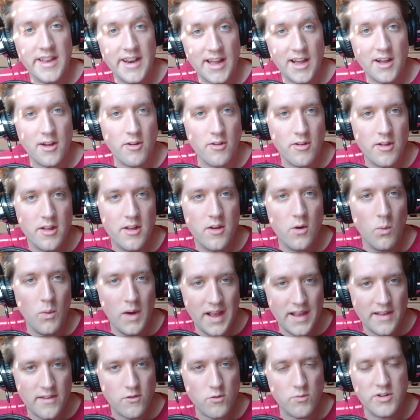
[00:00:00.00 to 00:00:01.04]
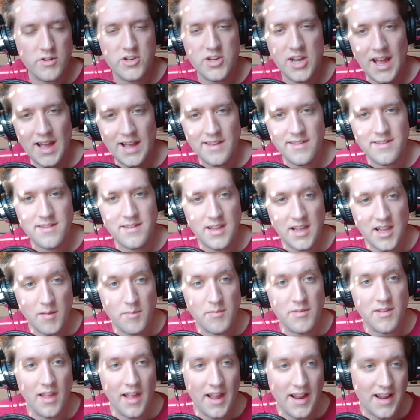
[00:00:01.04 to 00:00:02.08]
NL West, which has
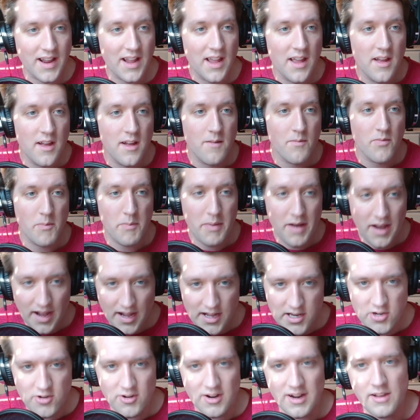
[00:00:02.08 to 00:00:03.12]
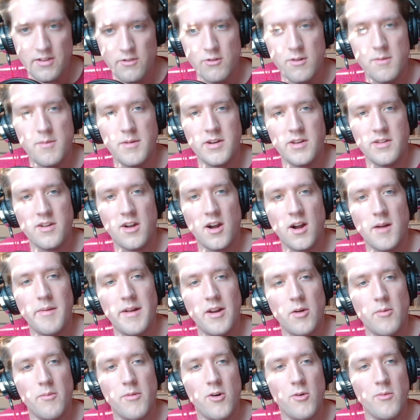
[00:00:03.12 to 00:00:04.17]
teams like the Padres, who I'm going to talk
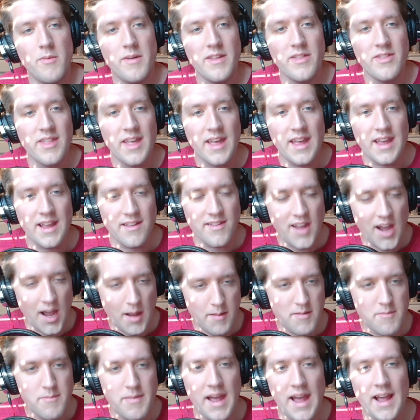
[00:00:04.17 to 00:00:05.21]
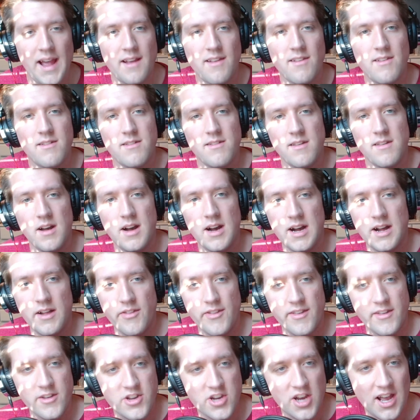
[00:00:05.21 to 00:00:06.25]
about in a moment, the Diamondbacks,
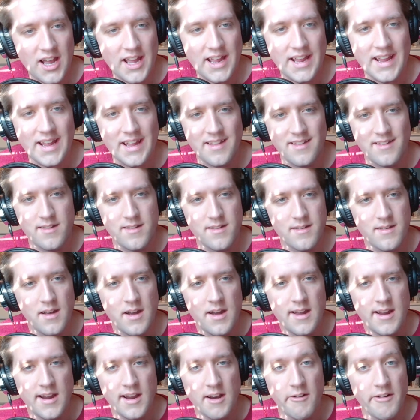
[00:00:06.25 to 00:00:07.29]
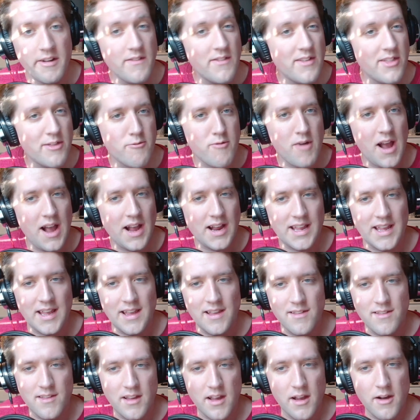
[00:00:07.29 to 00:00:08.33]
the Giants, even the
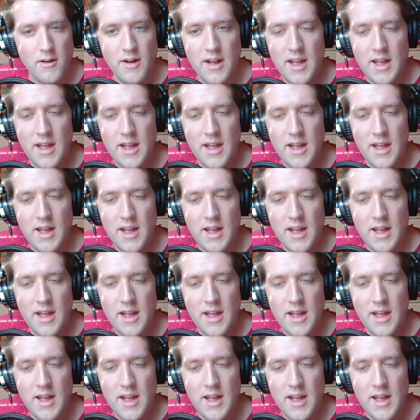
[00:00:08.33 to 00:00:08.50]
Rockies.